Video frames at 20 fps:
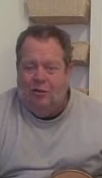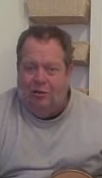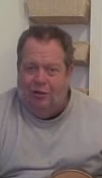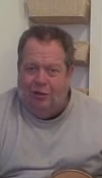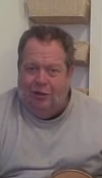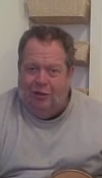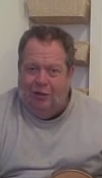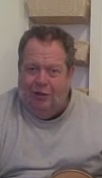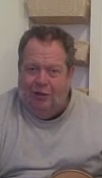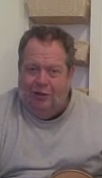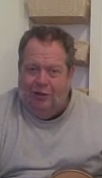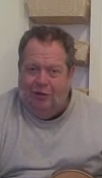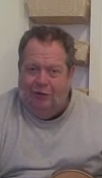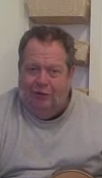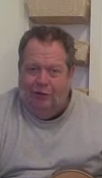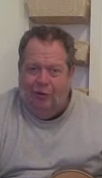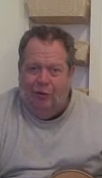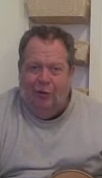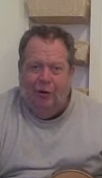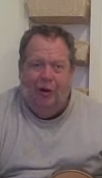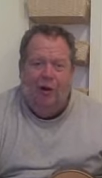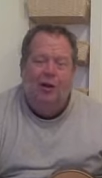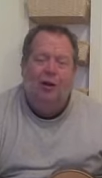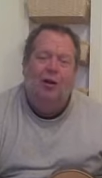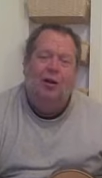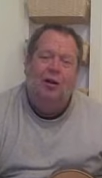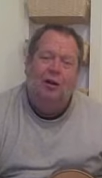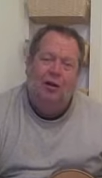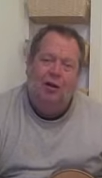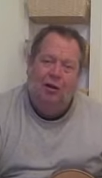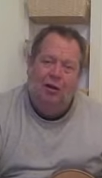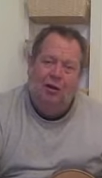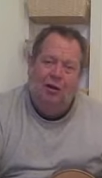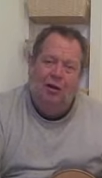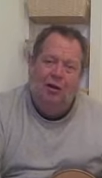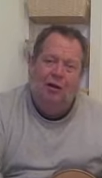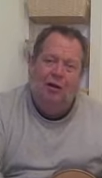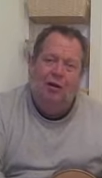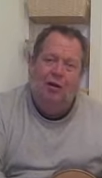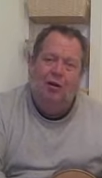G is your 4,
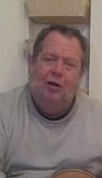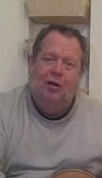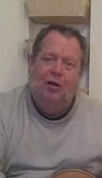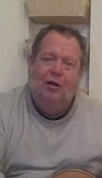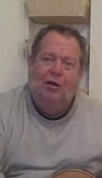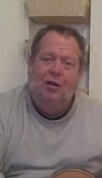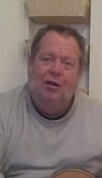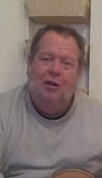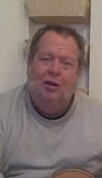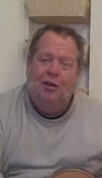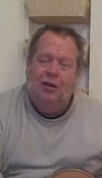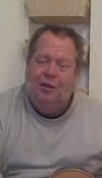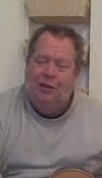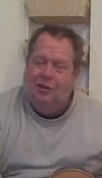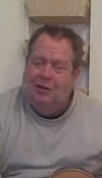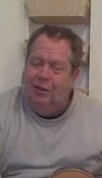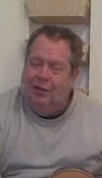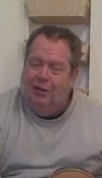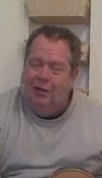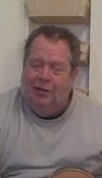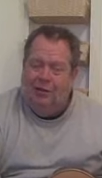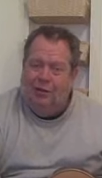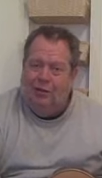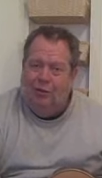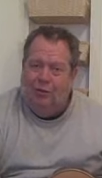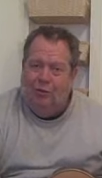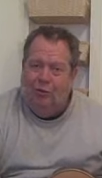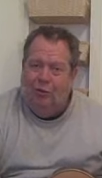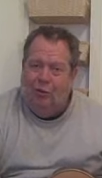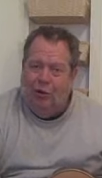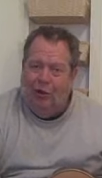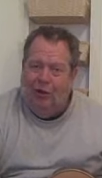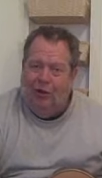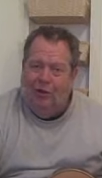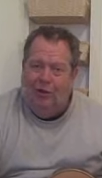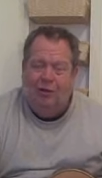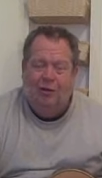and D is your 1.